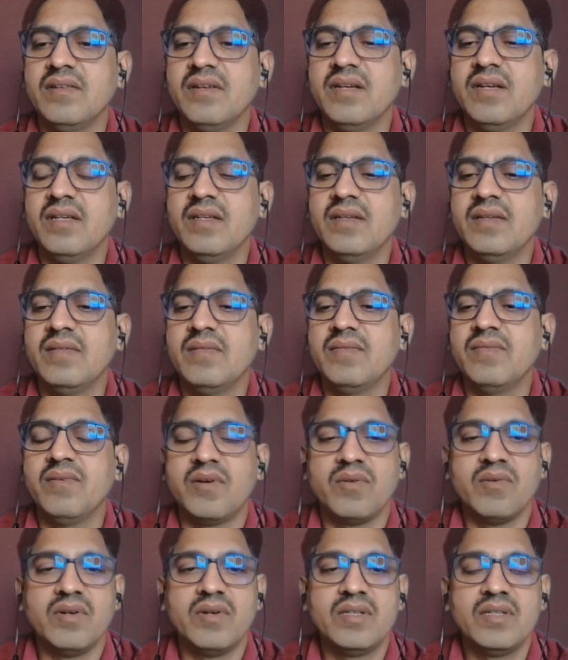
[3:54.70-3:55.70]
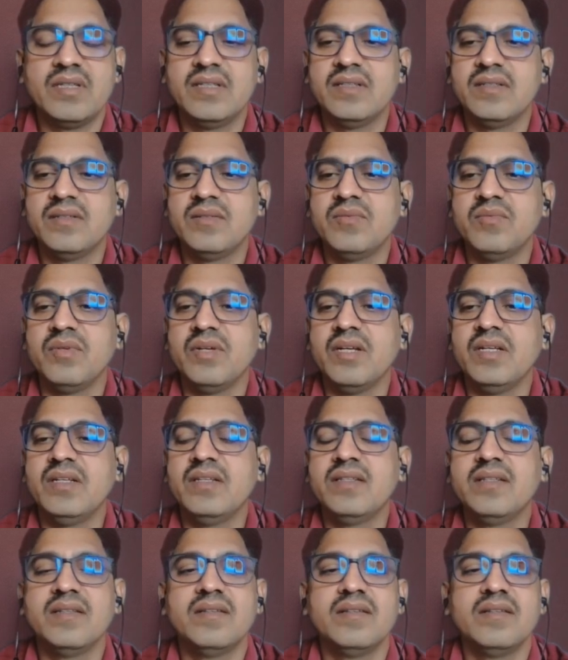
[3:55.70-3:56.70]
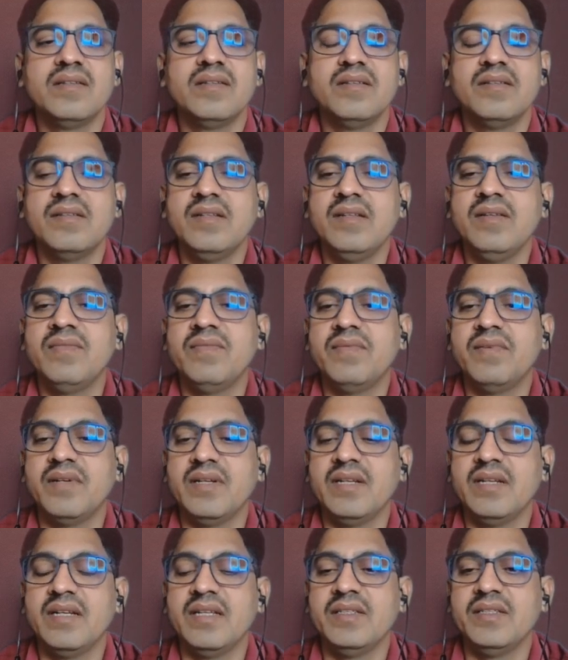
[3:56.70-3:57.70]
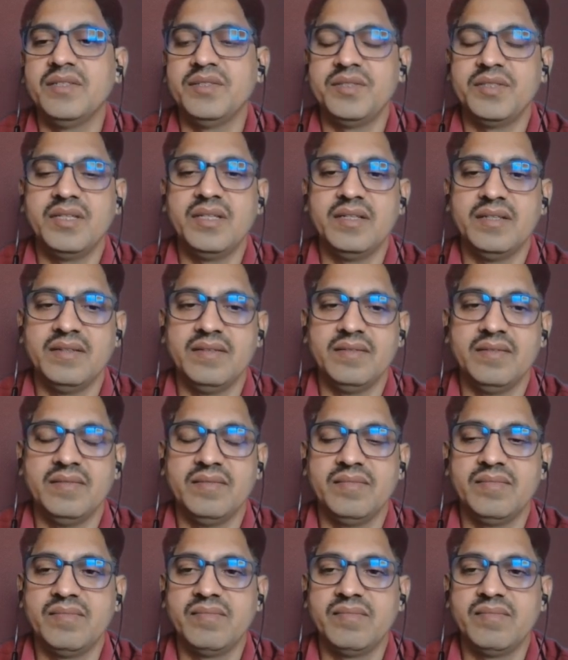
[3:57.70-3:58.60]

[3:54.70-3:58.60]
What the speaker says: Okay, for what? To get the fertilization.